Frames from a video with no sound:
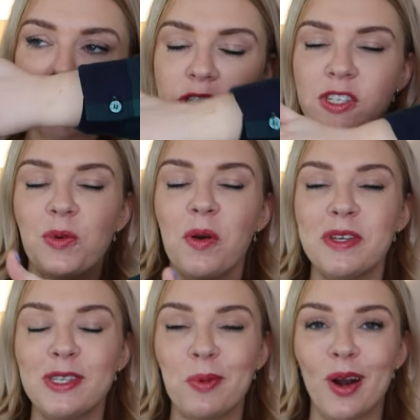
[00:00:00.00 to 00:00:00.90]
So you won't
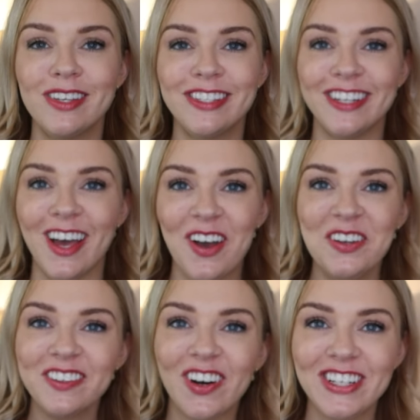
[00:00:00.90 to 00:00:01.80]
be surprised to
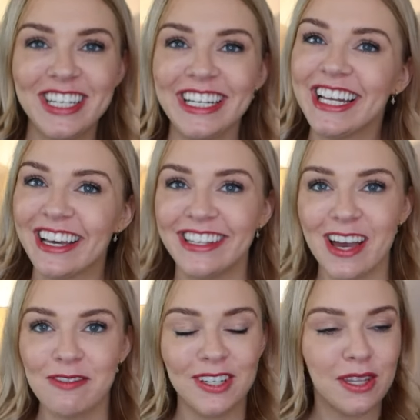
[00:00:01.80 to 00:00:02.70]
know, gardenia,
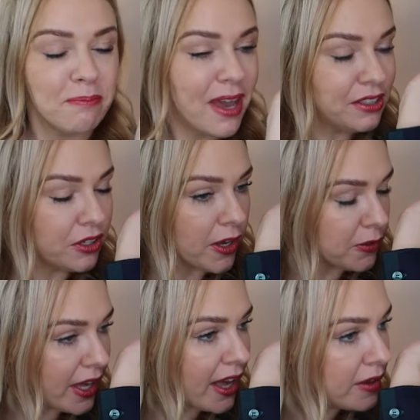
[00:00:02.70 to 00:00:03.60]
definitely the main
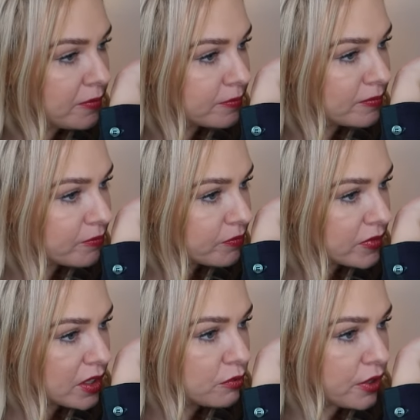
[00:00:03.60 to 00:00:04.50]
note there.
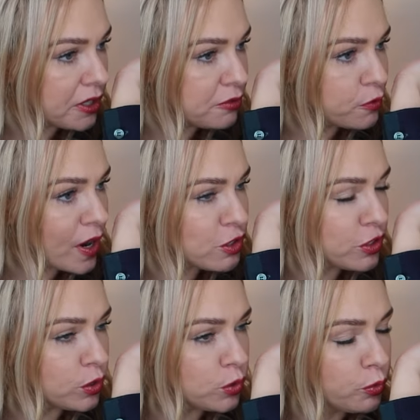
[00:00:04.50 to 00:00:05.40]
Very fresh
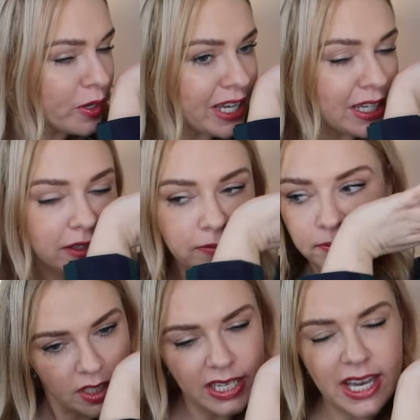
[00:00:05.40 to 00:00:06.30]
and green.
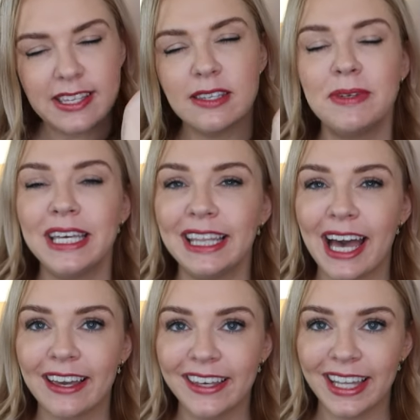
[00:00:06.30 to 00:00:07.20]
I get some
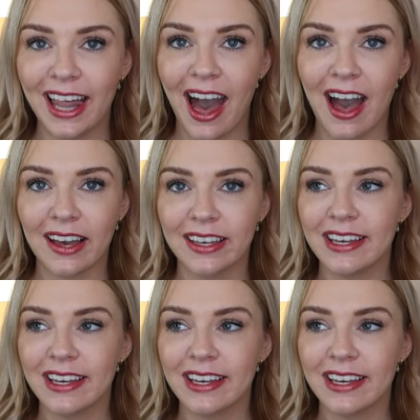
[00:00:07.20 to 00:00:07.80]
ylang ylang.